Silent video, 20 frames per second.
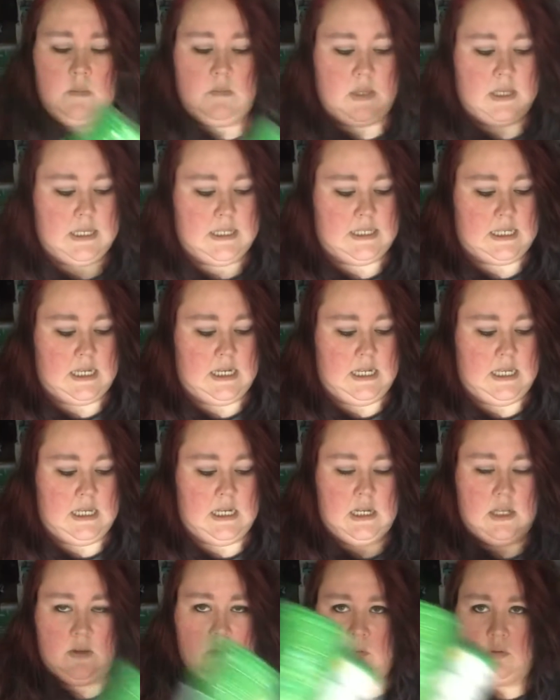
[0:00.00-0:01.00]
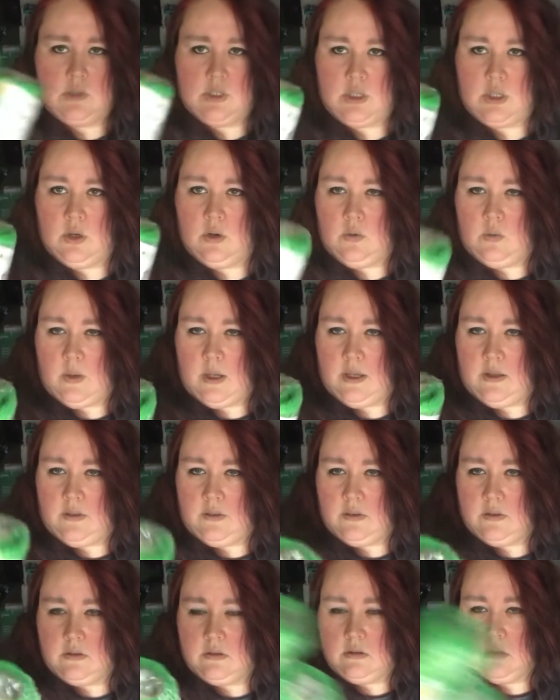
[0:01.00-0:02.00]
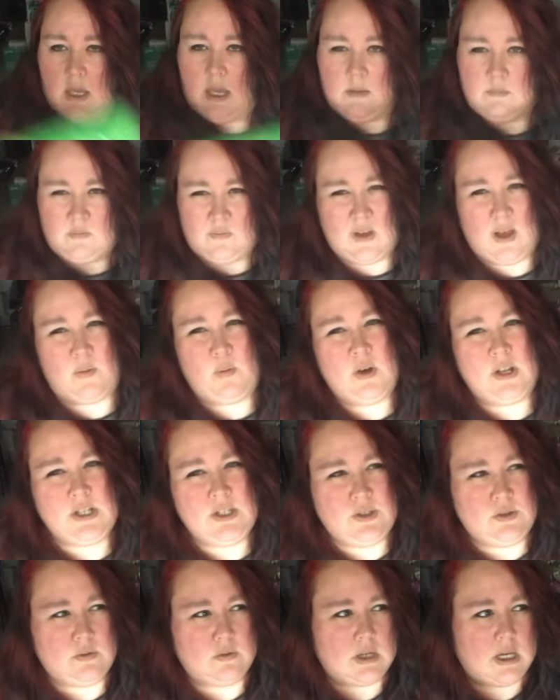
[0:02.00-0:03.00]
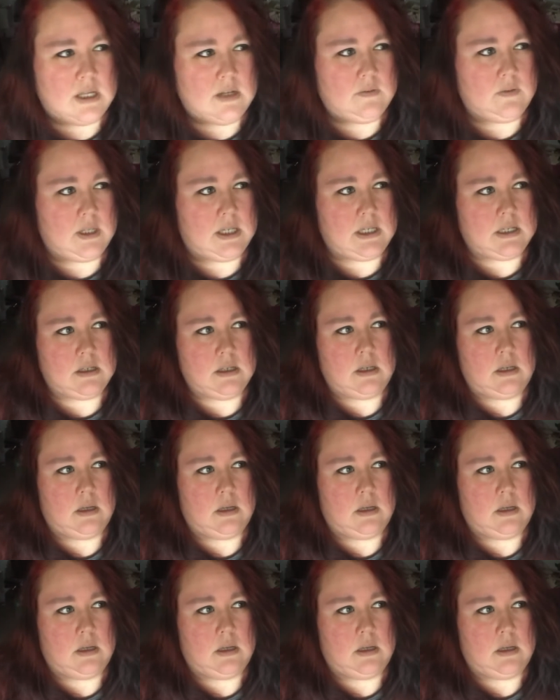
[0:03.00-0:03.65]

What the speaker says: because I needed it to go with, I want to do kind of like